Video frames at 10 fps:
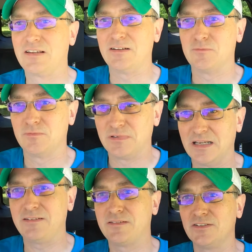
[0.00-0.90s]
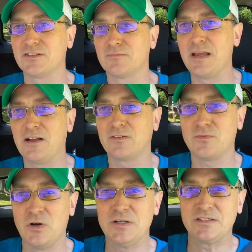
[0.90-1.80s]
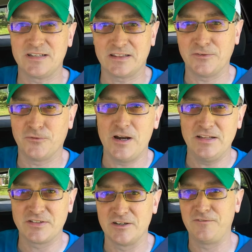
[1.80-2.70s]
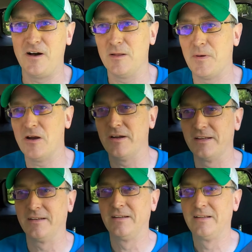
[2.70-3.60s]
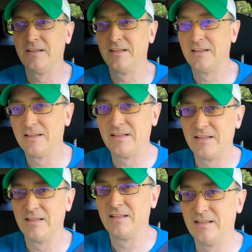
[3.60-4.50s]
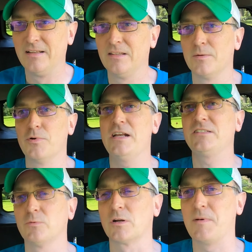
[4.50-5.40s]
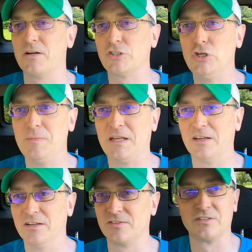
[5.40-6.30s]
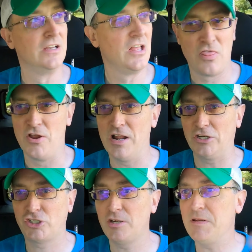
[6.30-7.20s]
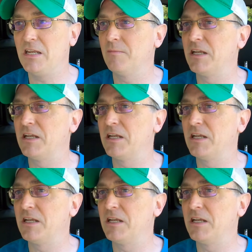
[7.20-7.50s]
it doesn't make noises like the front end's gonna fall apart. And the brakes work better too because they're not shimmying